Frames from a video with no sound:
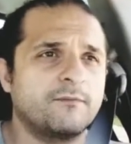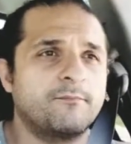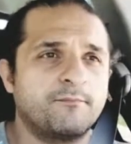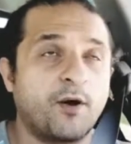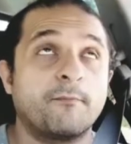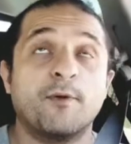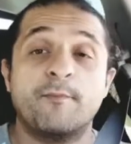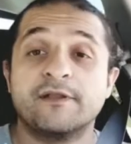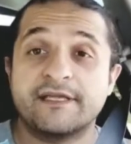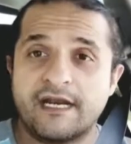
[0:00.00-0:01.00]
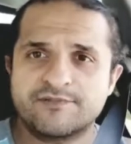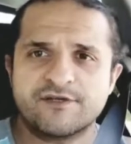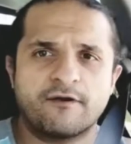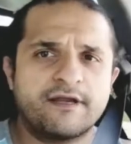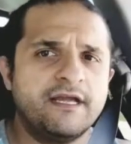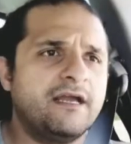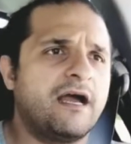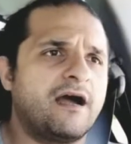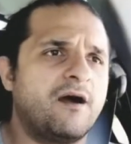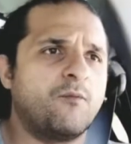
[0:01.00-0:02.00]
part per billion,
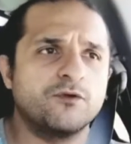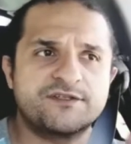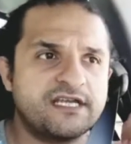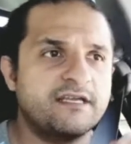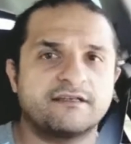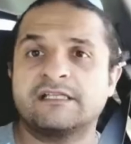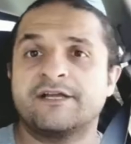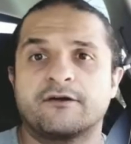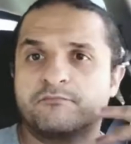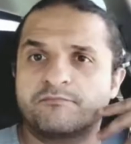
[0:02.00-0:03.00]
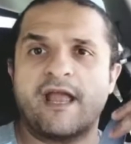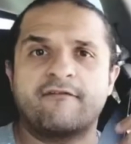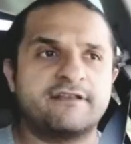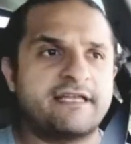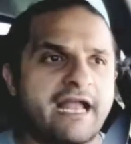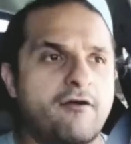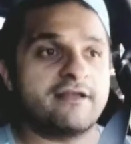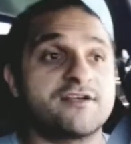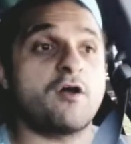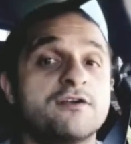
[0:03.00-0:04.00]
we'll see it clear everything out.
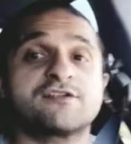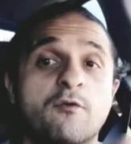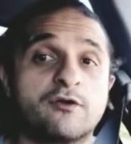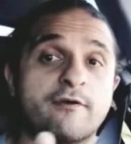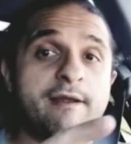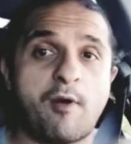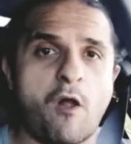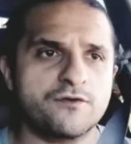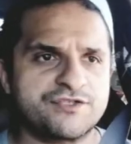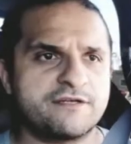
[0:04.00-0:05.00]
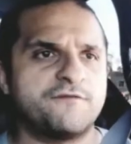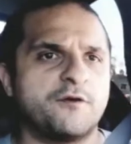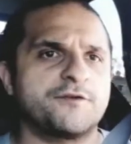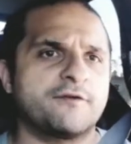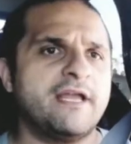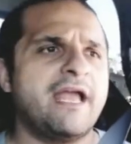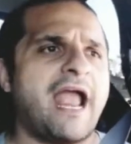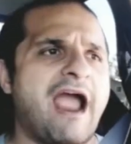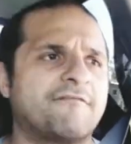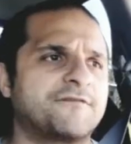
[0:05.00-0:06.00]
It's also a great polishing filter
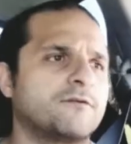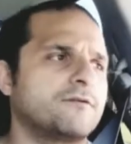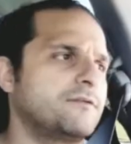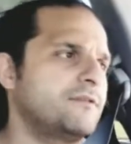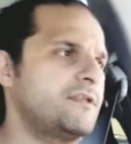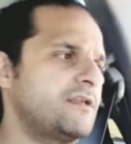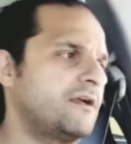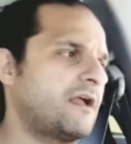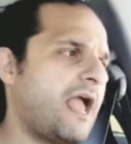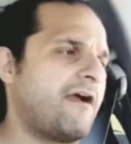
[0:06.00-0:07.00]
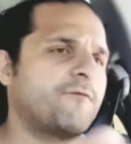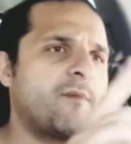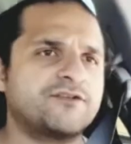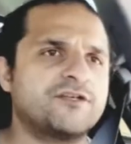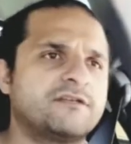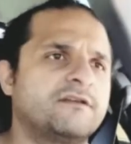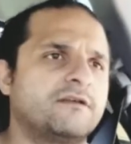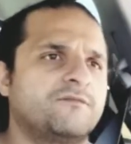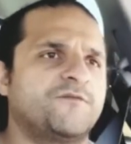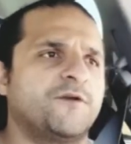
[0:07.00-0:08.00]
after the
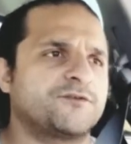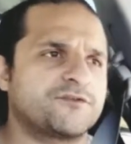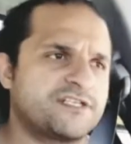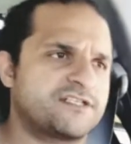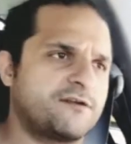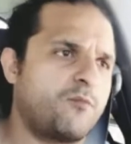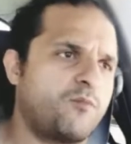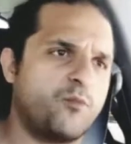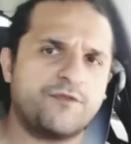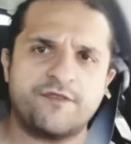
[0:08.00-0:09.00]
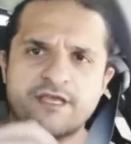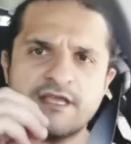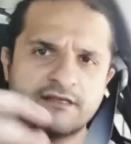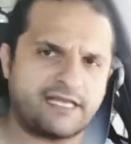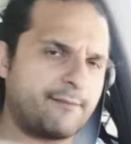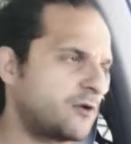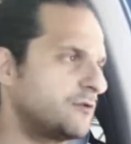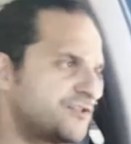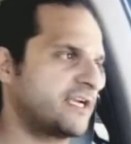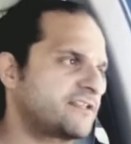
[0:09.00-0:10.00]
aforementioned filter system with the
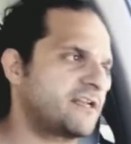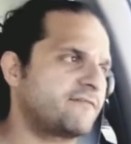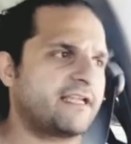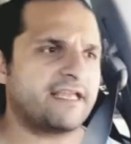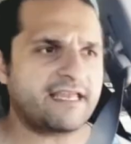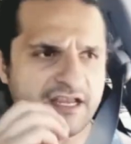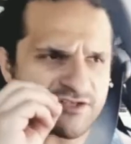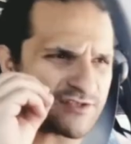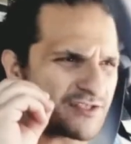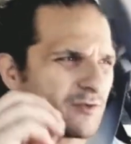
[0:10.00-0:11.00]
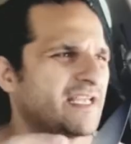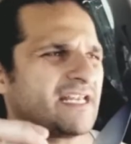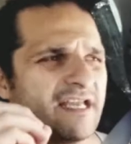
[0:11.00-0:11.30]
chemical injection and everything, in case you're still getting